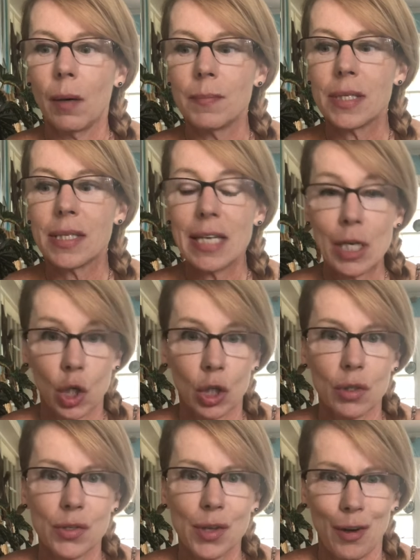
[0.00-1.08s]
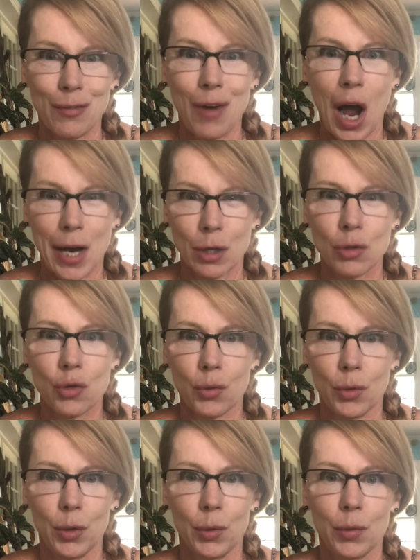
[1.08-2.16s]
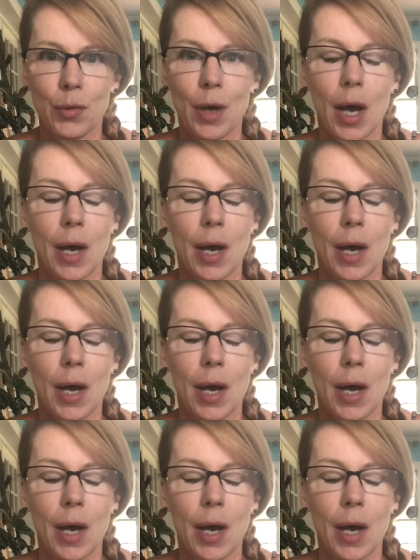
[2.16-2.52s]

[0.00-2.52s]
seekers of higher truth.